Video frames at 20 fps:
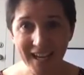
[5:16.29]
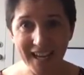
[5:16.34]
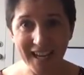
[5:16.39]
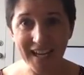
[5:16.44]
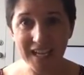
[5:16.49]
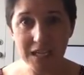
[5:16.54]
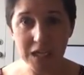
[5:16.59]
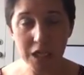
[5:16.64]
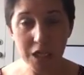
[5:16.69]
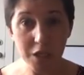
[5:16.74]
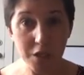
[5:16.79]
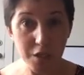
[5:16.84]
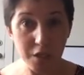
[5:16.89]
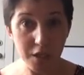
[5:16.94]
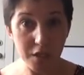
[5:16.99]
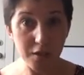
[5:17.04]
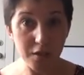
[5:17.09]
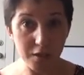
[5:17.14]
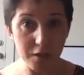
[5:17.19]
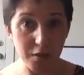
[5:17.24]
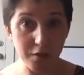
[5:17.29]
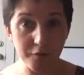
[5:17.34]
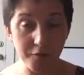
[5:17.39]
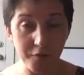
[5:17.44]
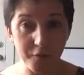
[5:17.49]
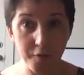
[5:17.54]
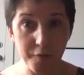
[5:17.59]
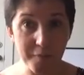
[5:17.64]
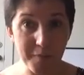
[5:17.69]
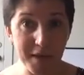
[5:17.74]
And
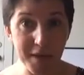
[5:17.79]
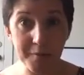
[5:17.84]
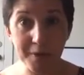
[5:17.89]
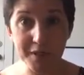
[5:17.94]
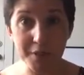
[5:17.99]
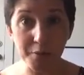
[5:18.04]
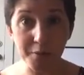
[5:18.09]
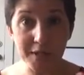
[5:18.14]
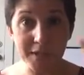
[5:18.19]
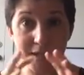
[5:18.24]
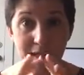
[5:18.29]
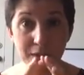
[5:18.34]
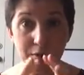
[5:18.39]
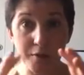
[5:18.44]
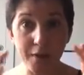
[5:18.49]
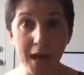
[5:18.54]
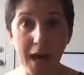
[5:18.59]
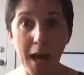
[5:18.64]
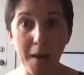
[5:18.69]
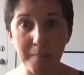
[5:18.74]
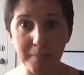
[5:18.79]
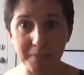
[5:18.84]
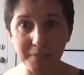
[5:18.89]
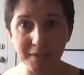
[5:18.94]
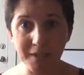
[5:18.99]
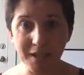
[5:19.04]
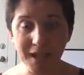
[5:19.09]
for me, was noticing the gap.